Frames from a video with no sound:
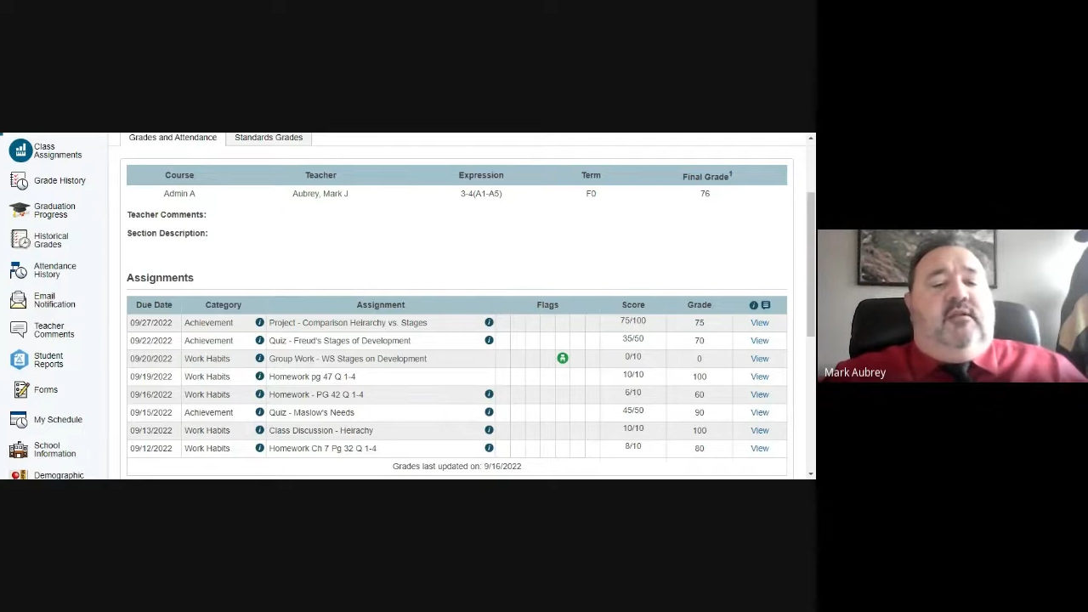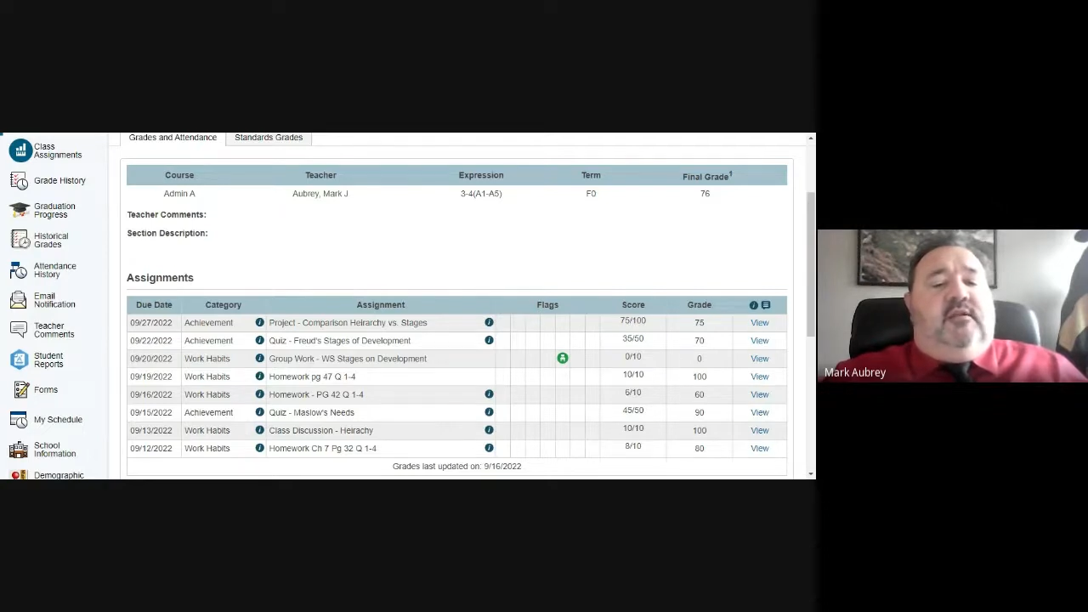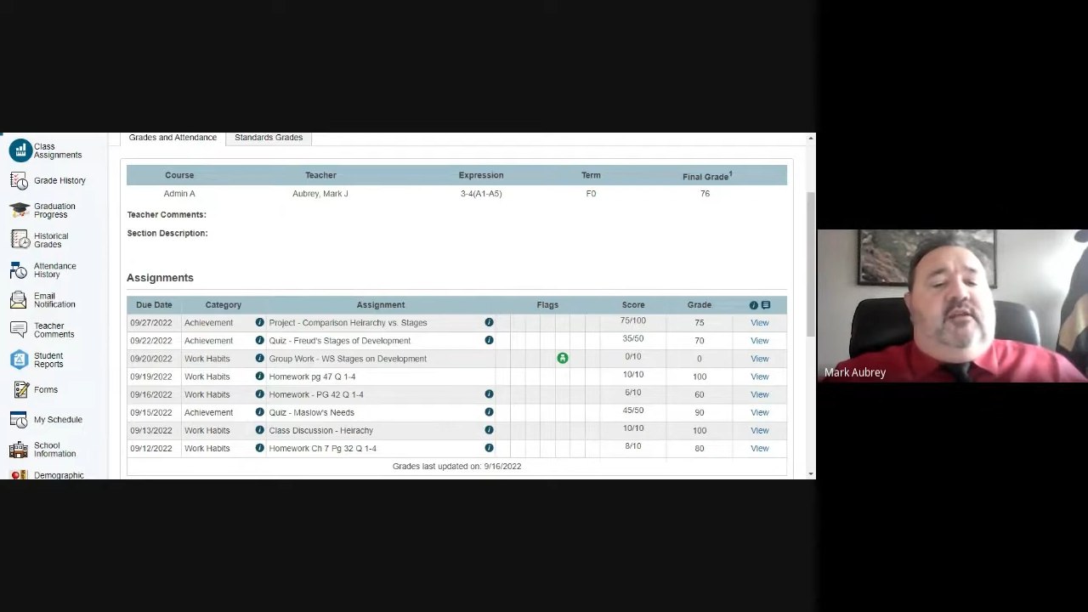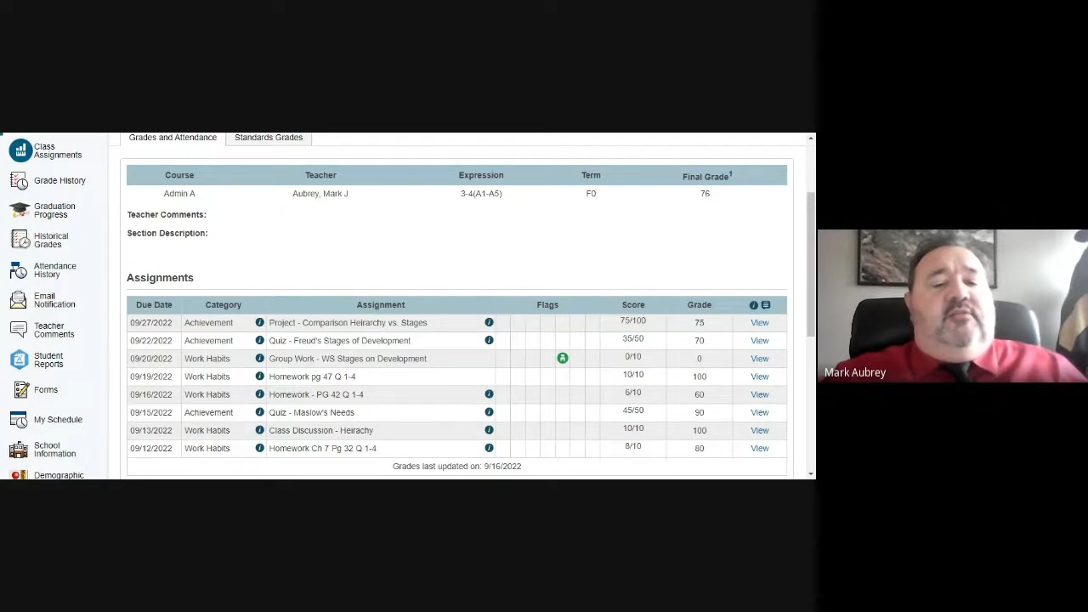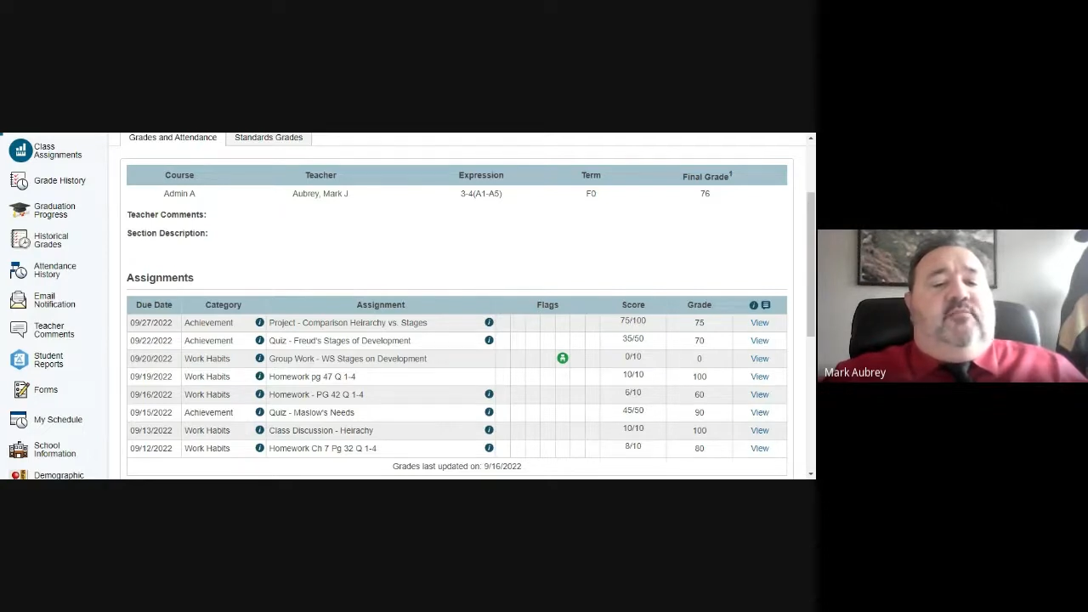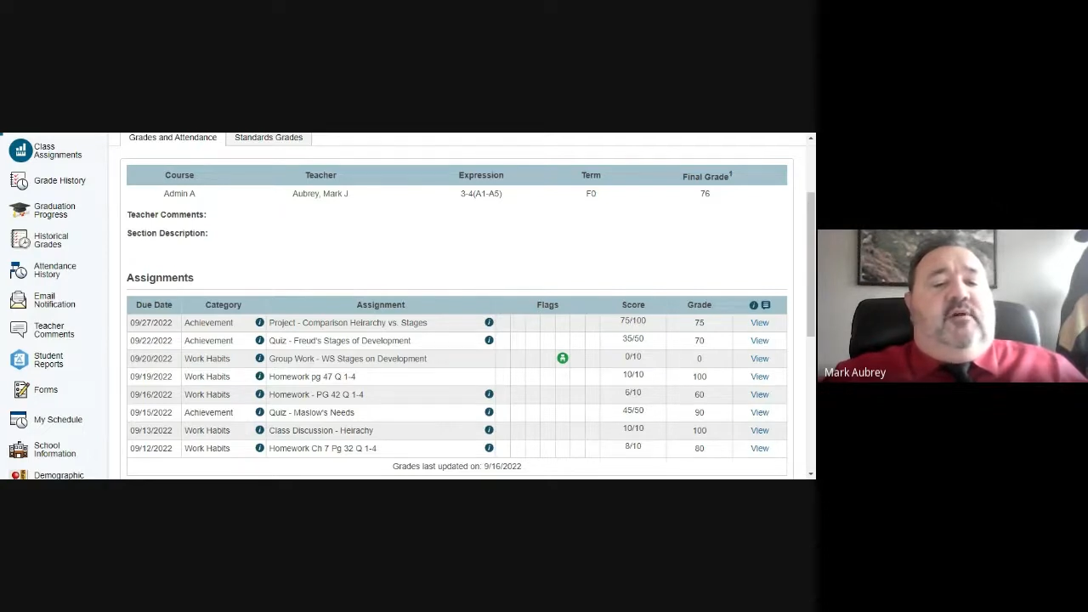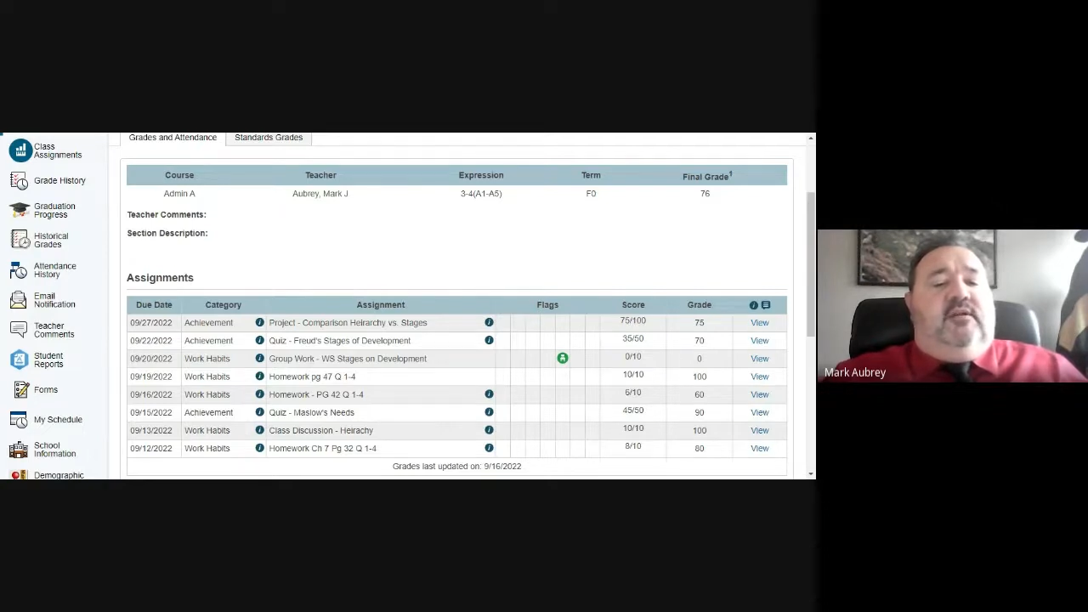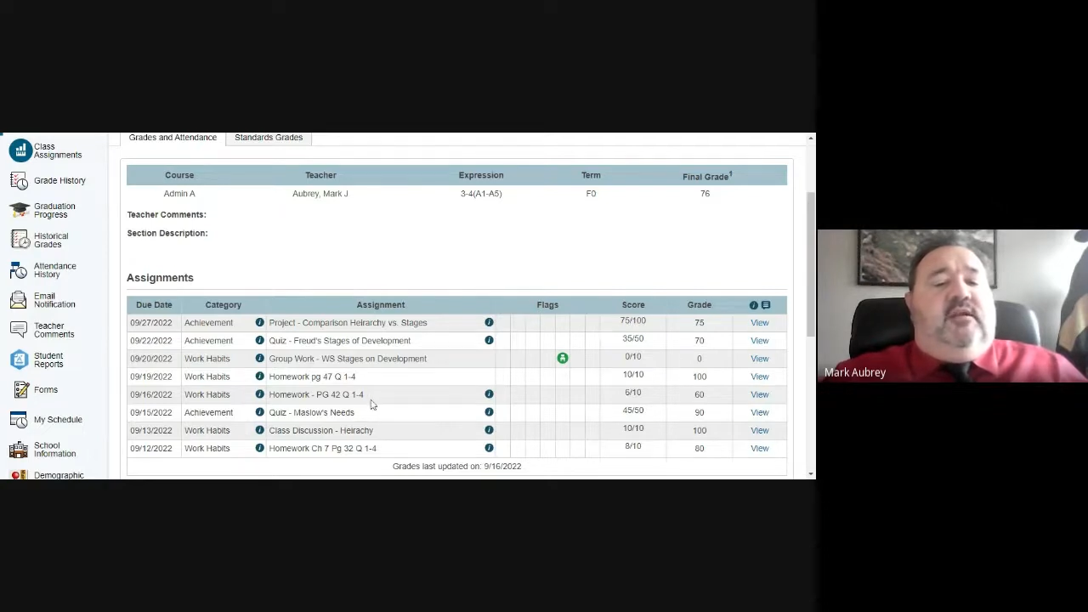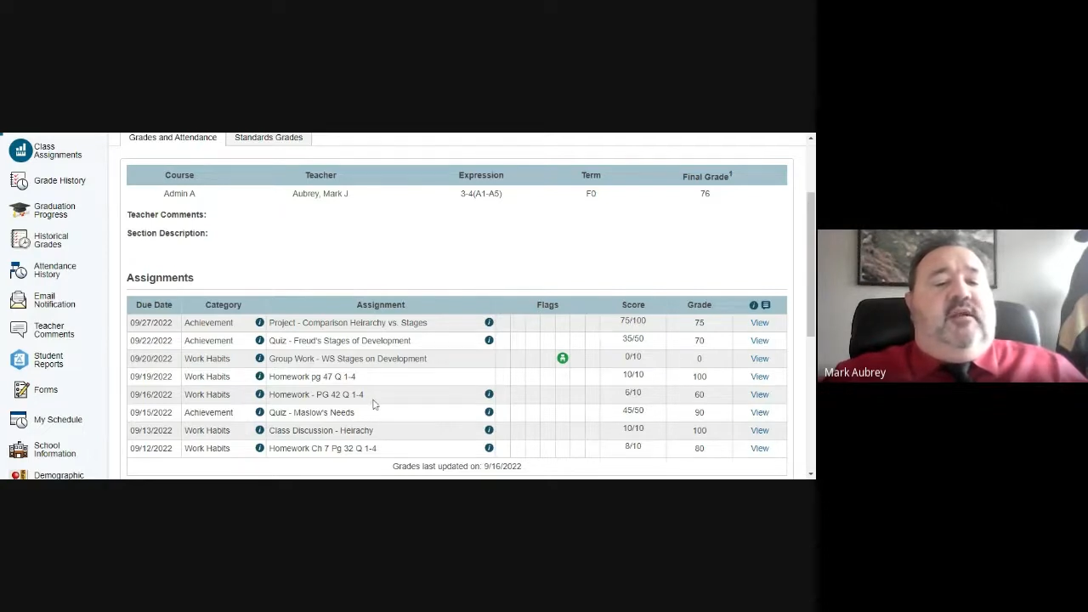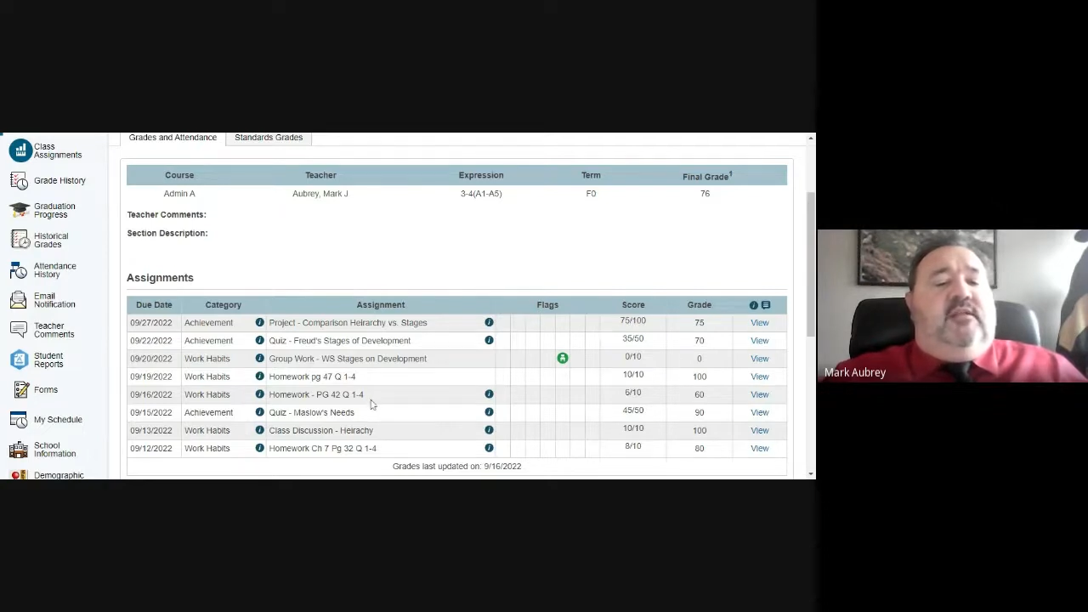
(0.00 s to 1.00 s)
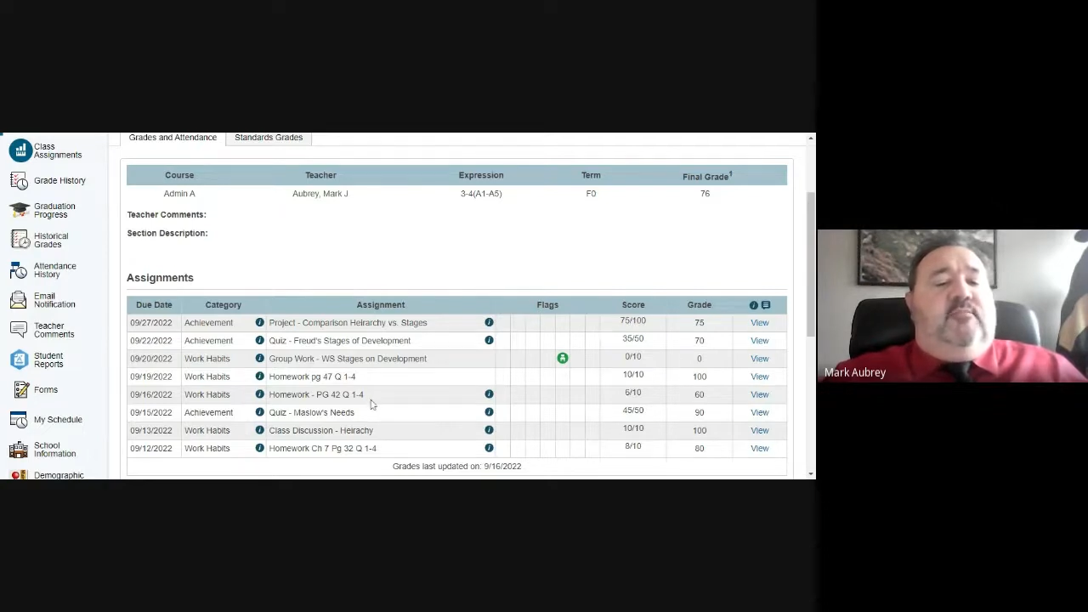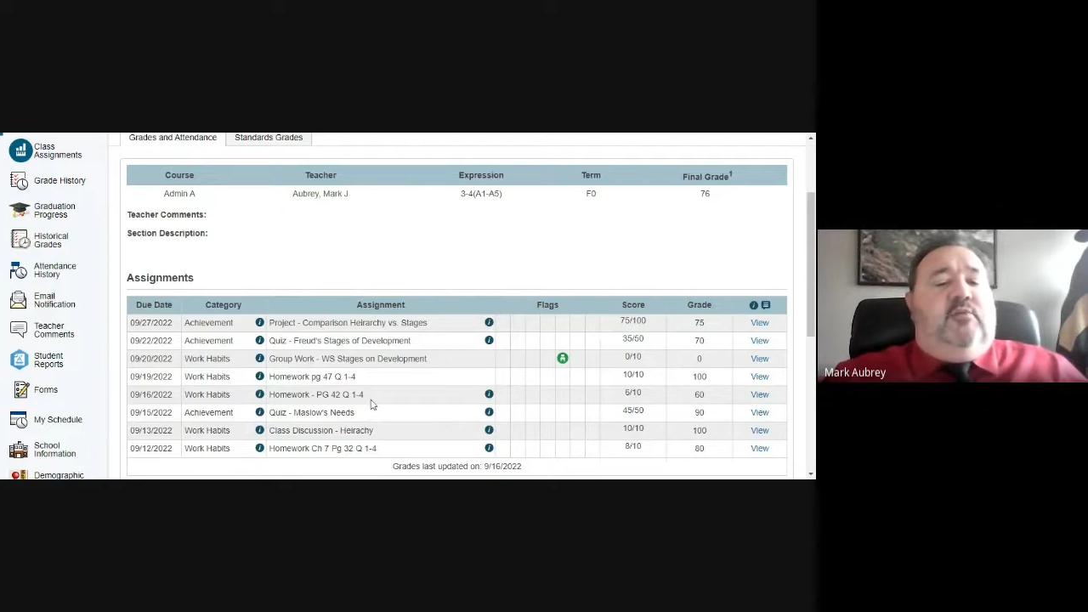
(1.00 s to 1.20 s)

Next one, he had some